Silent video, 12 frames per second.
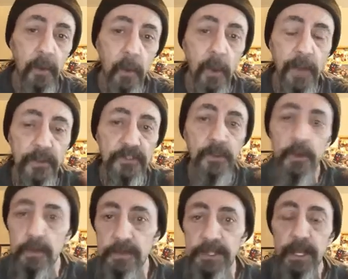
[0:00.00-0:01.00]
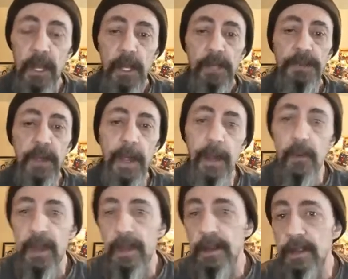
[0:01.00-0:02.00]
with Zooms so that
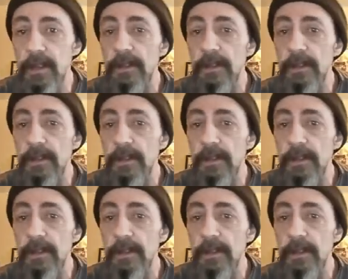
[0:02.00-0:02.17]
we can